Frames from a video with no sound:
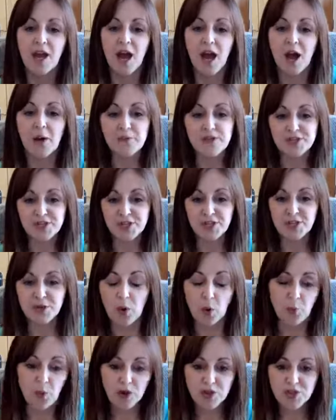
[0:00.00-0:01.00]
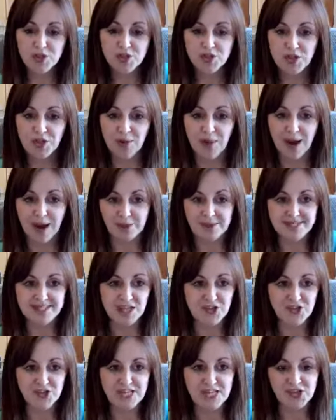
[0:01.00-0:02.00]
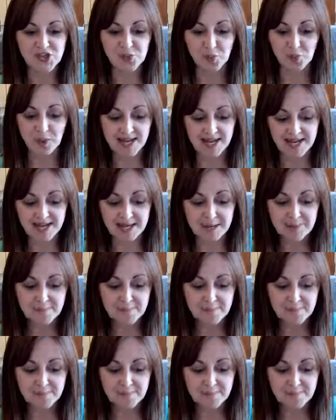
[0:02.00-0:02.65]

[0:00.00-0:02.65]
And we do a 1 to 2 hour session each week.